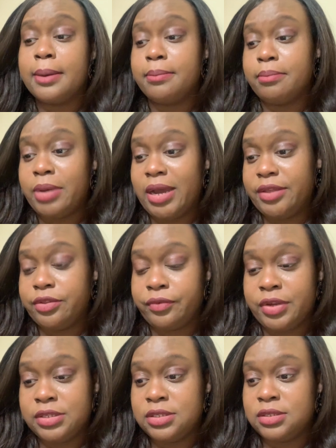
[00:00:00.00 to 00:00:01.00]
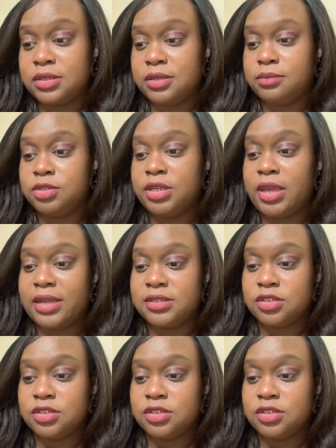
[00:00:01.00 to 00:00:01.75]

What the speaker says: by the racism she has